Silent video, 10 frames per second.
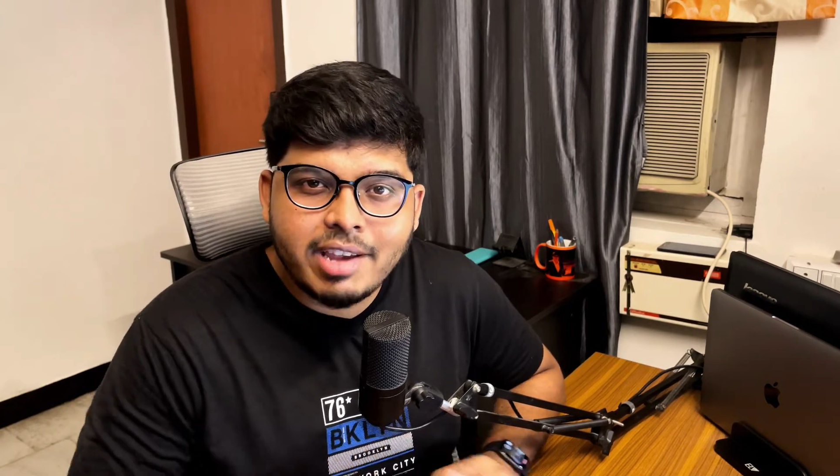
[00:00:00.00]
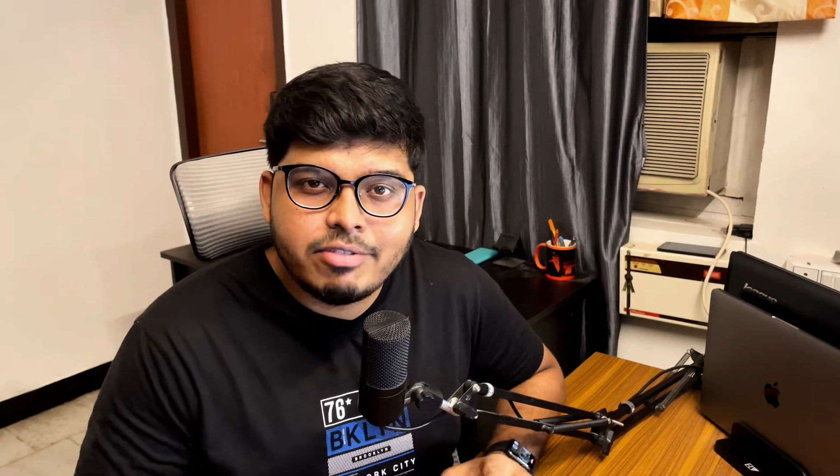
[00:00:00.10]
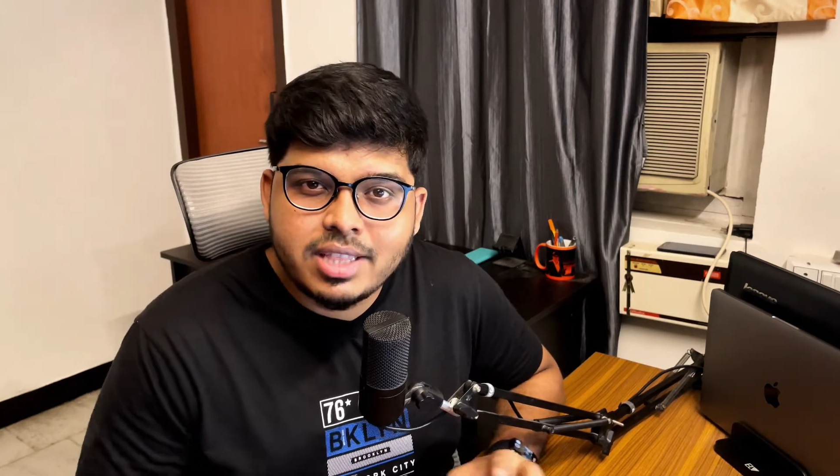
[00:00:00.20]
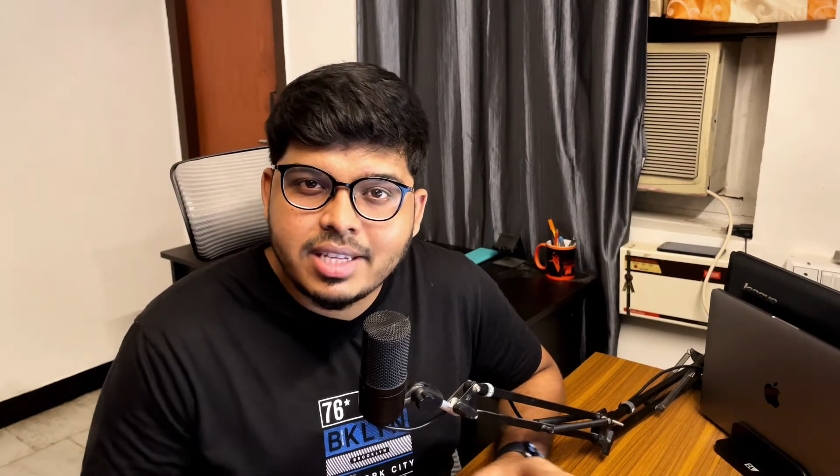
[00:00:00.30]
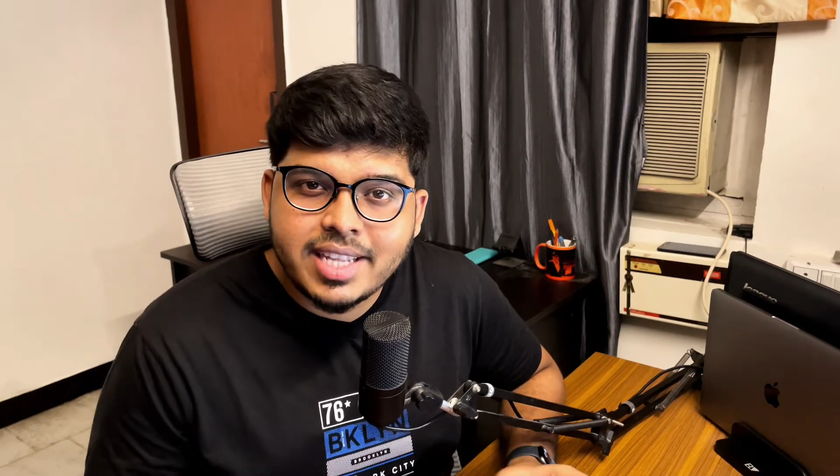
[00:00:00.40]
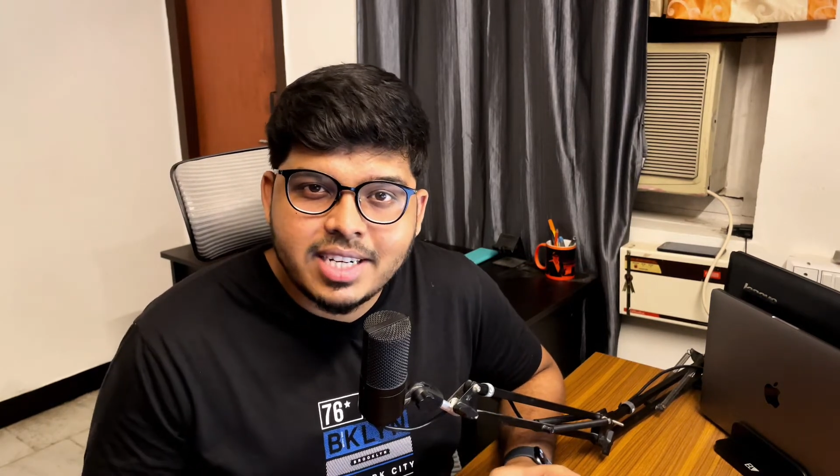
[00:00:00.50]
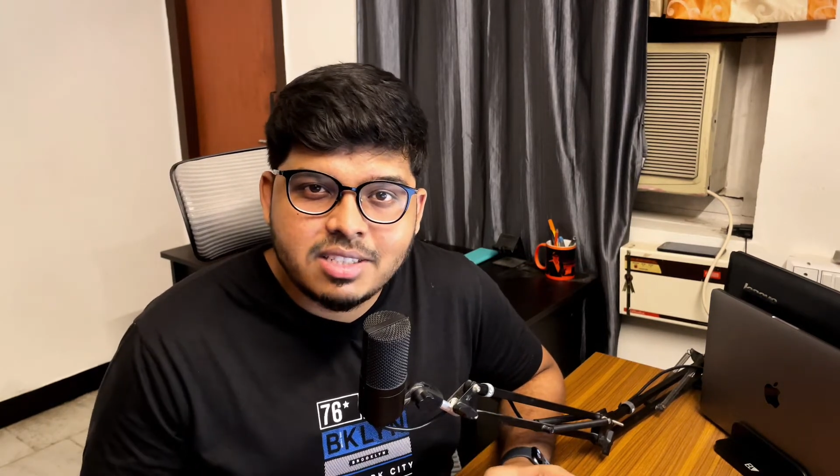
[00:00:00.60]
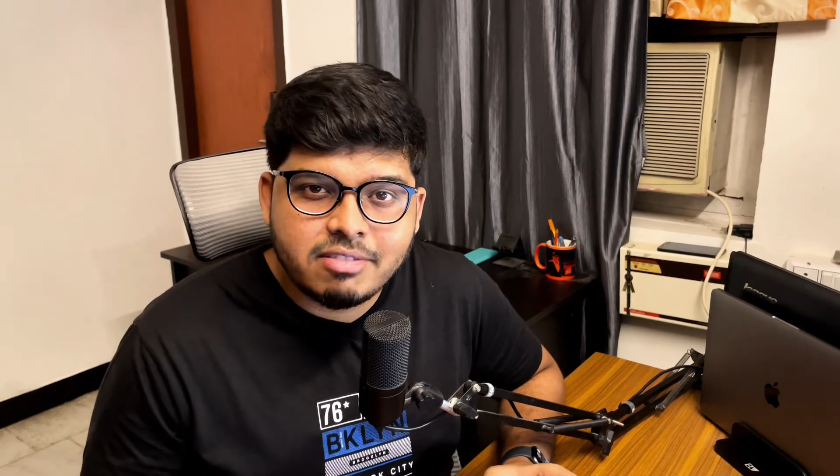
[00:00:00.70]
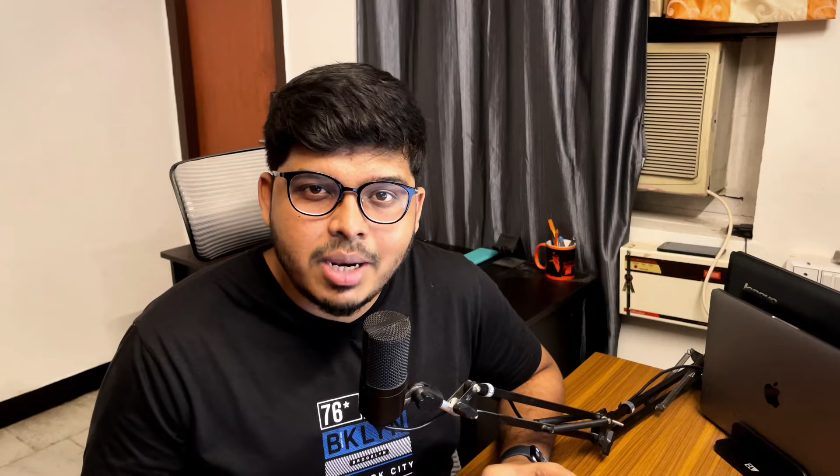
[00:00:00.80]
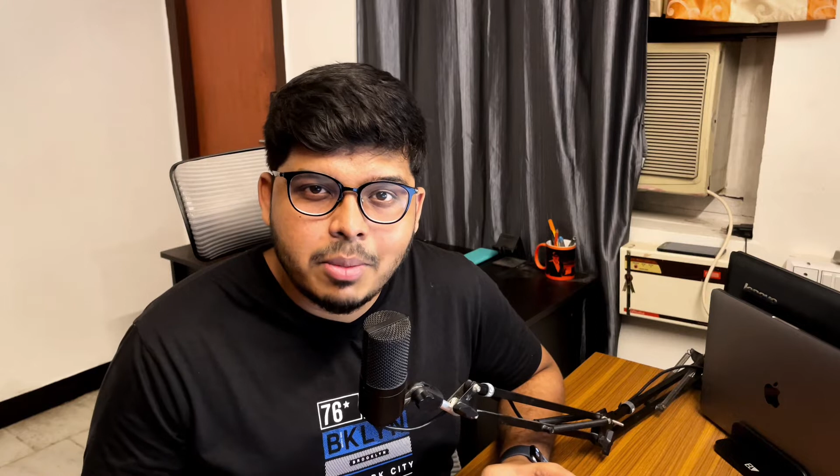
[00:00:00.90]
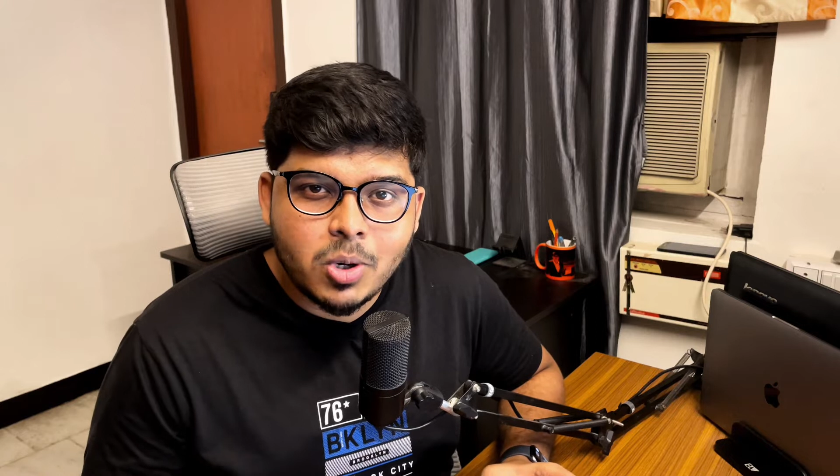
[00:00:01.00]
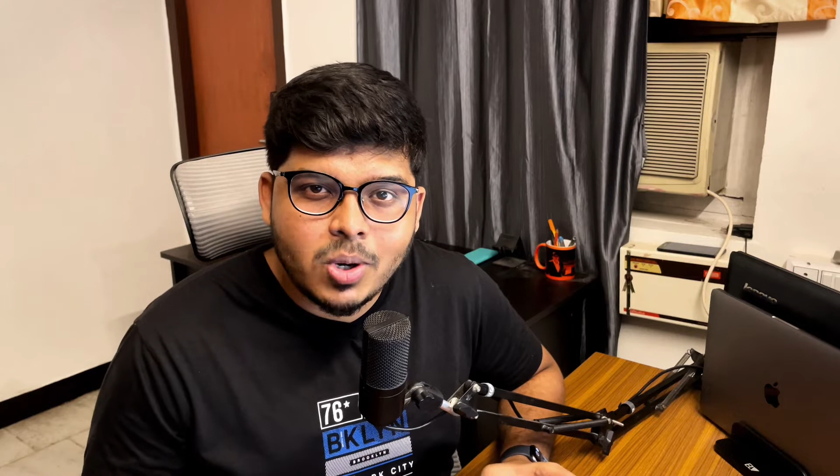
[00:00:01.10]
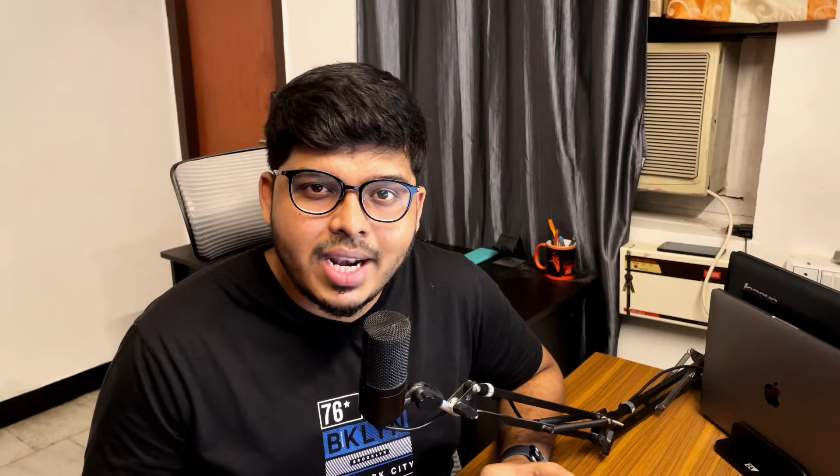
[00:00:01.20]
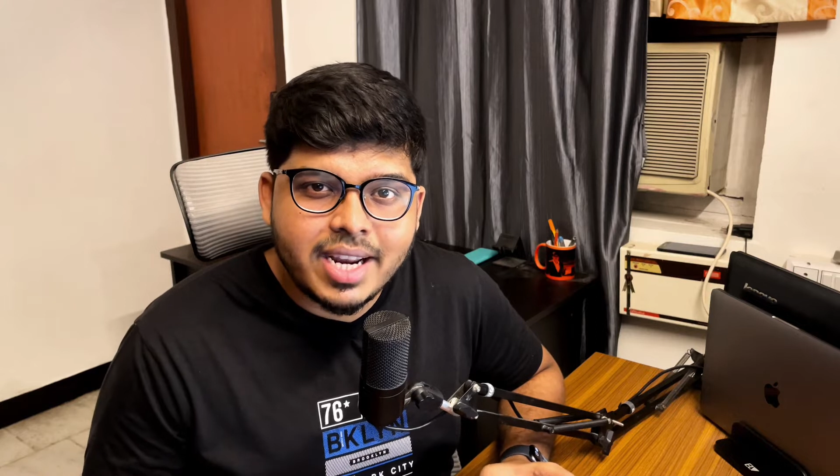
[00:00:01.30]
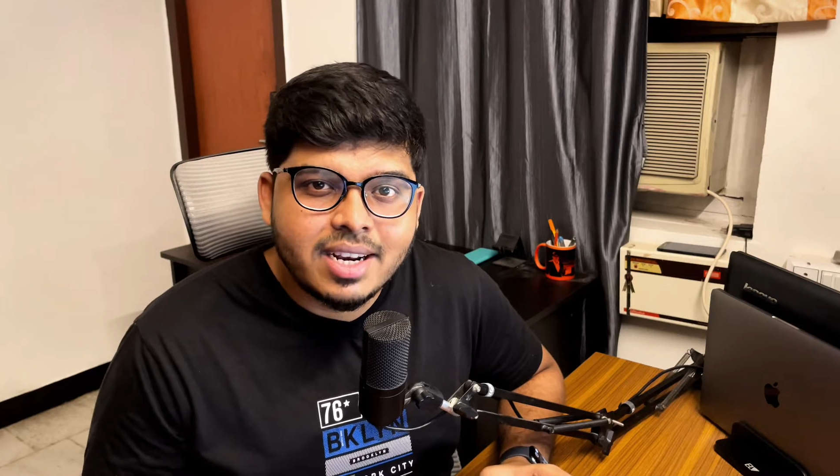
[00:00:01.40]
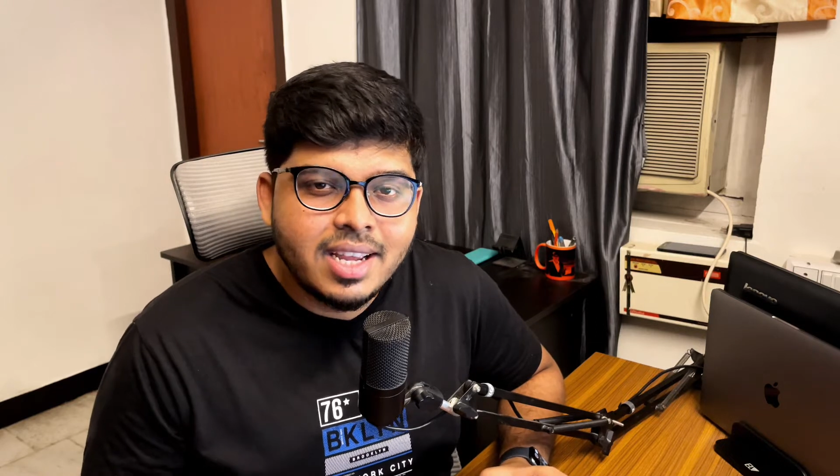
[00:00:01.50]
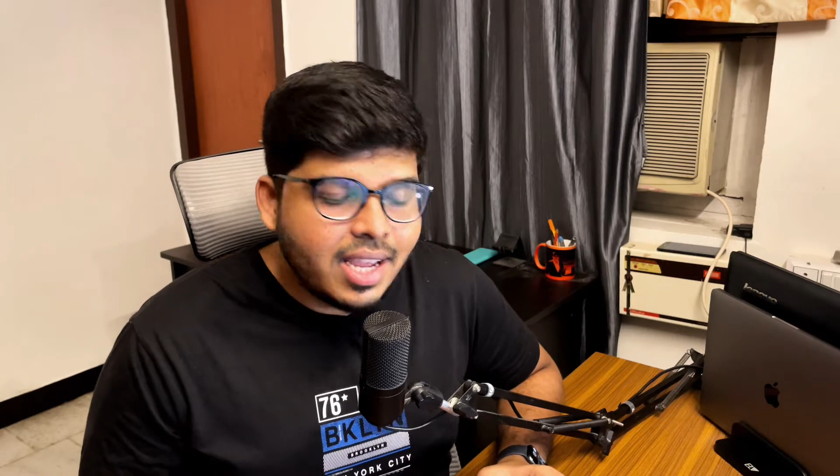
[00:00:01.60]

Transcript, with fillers: everything that is available online.